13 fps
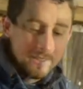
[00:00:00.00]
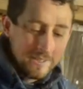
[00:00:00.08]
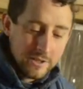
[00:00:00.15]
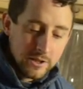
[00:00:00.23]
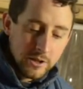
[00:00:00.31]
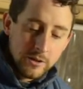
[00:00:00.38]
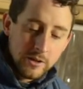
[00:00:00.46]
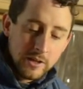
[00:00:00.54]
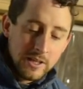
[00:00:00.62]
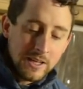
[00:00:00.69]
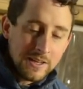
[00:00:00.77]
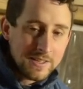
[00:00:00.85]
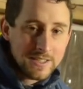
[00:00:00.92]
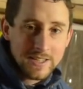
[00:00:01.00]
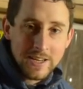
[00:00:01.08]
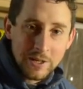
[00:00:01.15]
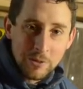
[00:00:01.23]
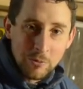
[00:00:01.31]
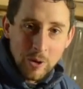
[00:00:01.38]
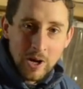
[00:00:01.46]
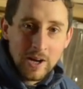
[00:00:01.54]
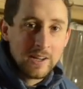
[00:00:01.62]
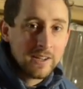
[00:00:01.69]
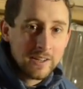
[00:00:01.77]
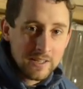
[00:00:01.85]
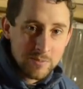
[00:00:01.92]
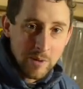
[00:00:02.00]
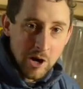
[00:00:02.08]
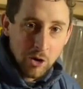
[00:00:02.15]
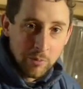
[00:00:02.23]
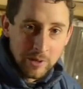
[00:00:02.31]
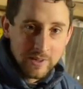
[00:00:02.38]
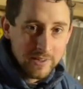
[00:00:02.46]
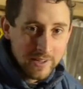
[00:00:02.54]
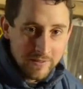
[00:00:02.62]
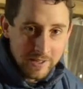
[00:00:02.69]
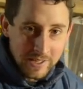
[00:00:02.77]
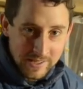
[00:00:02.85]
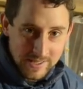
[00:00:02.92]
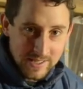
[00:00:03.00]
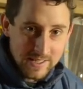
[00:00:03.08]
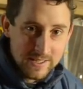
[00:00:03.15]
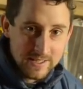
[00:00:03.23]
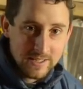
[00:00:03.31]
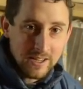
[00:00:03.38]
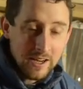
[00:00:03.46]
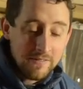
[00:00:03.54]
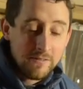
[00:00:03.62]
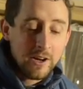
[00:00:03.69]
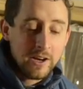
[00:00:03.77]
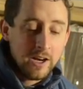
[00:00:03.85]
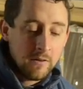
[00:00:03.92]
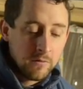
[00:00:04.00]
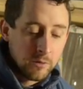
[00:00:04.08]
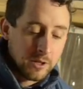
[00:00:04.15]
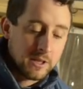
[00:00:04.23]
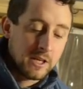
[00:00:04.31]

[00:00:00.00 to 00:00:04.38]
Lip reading: So in understanding why a spiral bit even exists, I find it helpful to